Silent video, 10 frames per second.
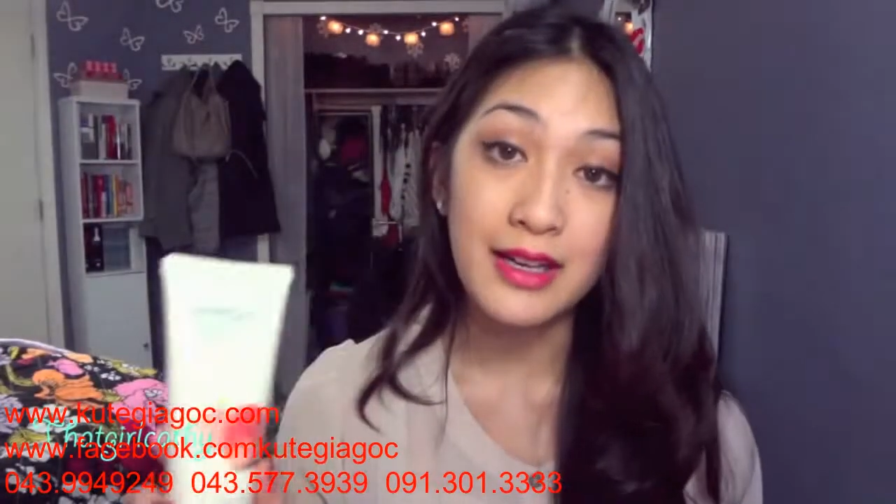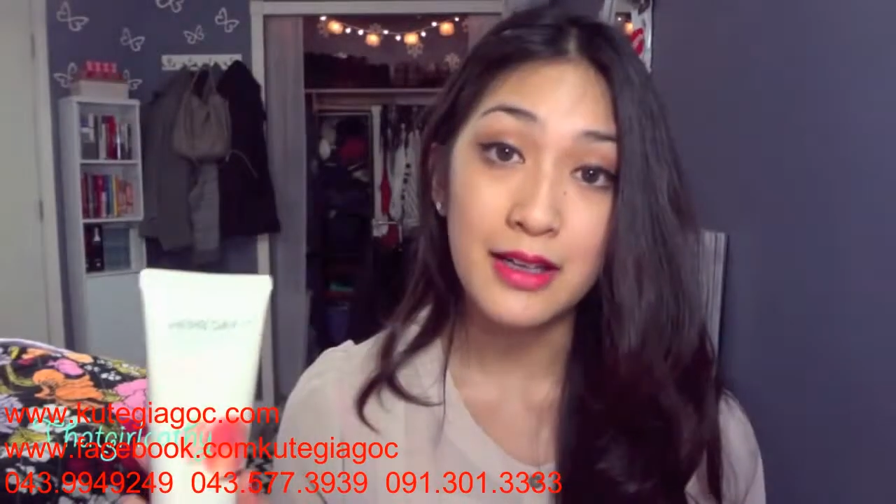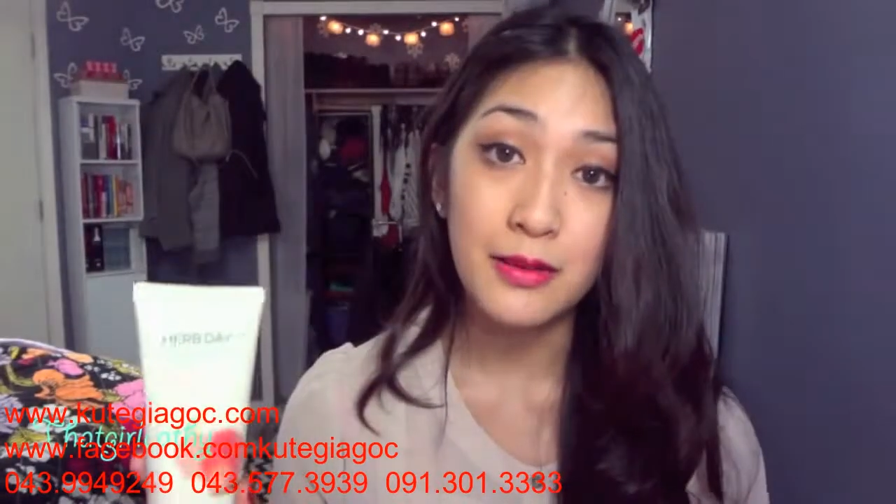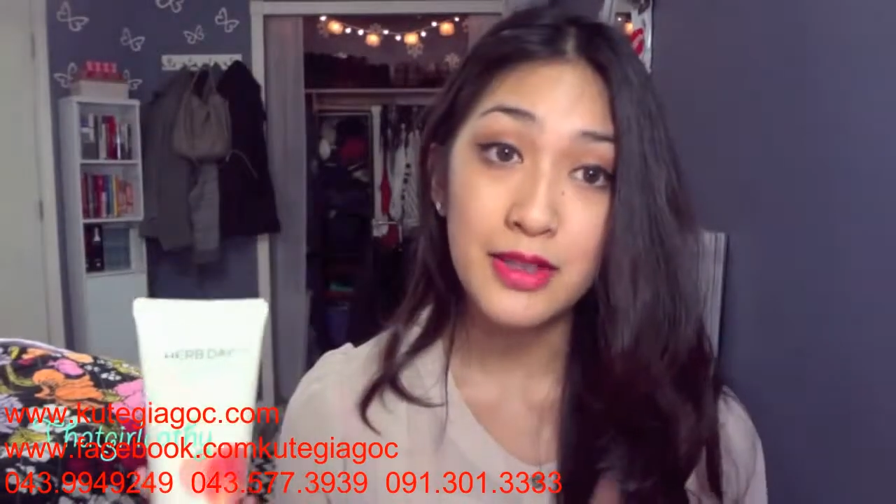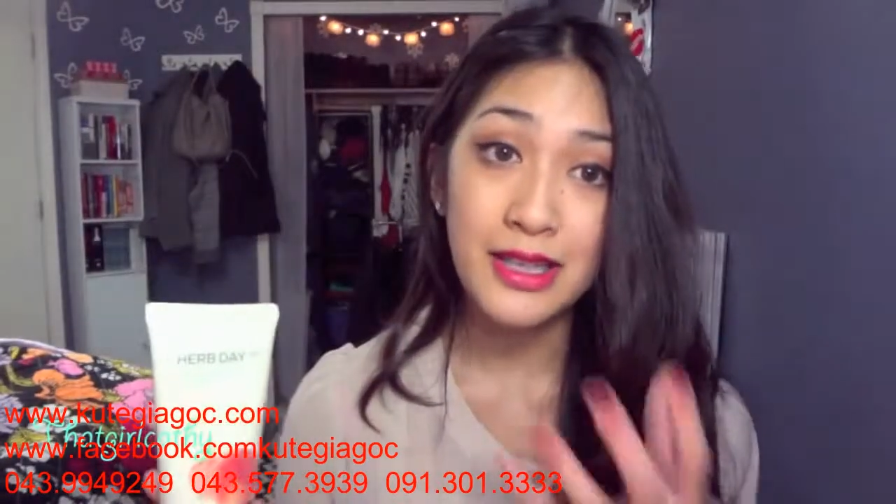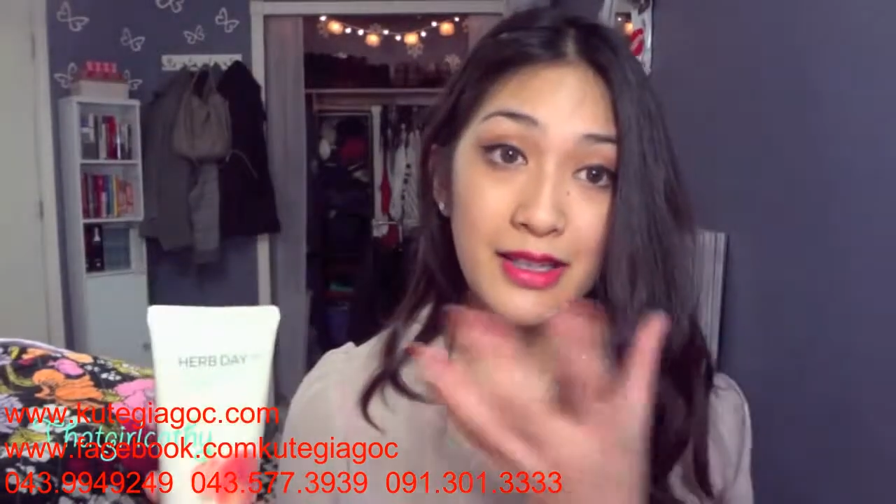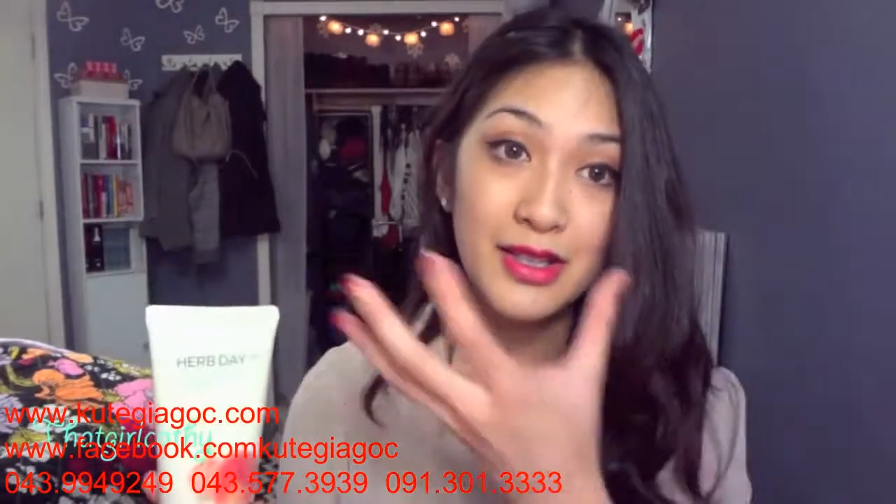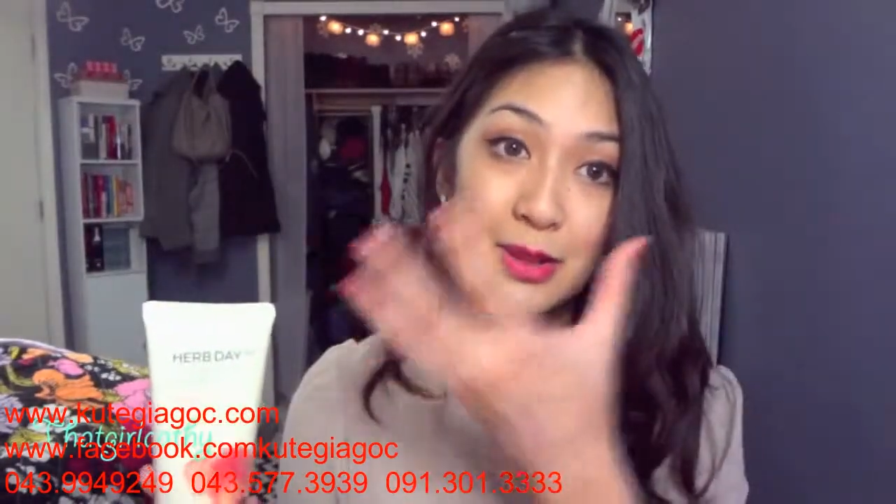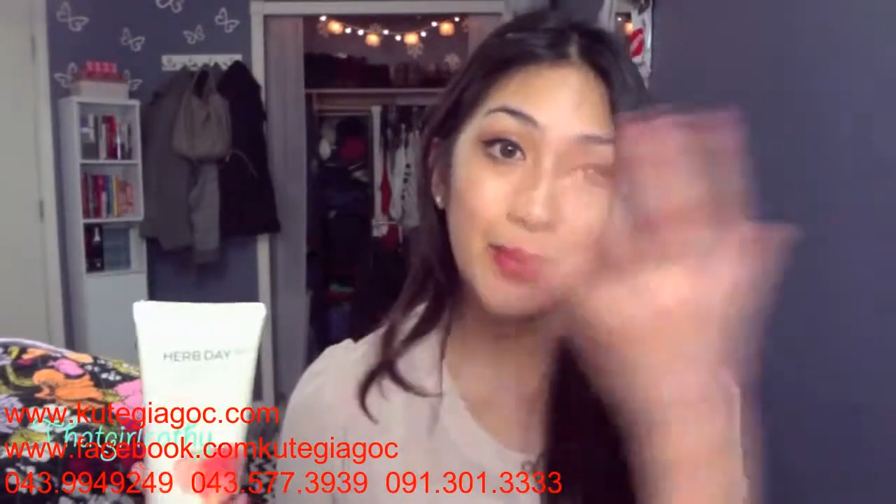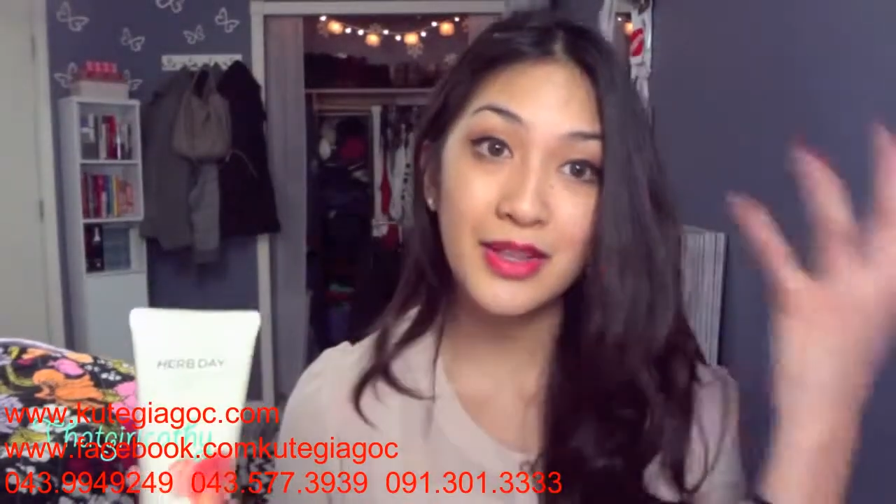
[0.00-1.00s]
and it was like
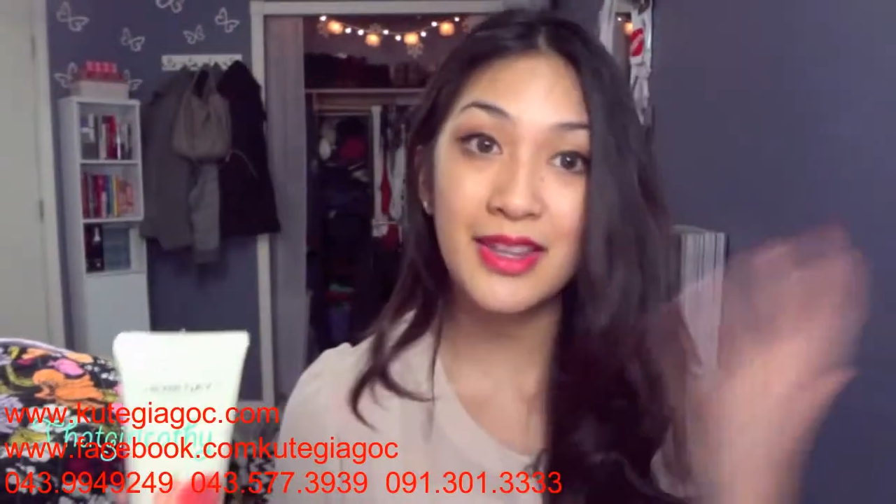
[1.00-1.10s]
super